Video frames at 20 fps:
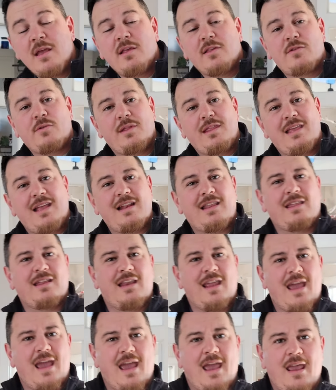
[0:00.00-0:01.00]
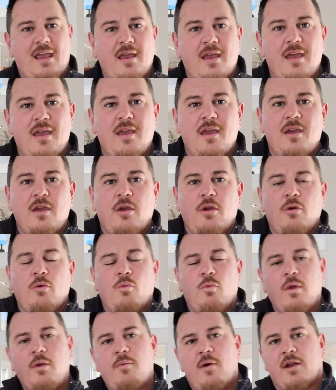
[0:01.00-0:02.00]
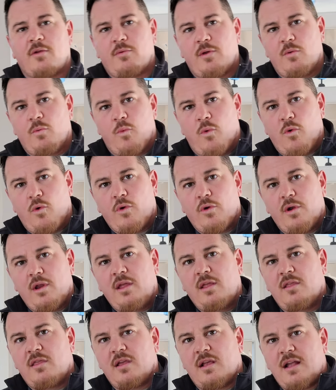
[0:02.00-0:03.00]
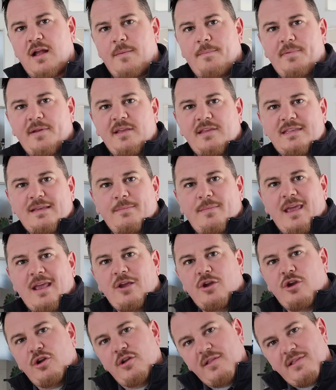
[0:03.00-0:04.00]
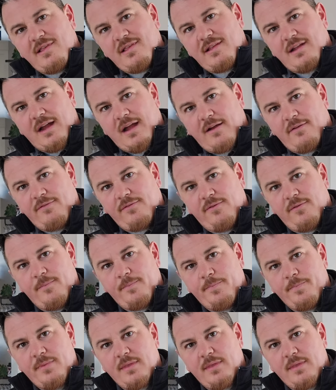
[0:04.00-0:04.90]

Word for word: So at the end of the day, we wanna reward the companies that make good stuff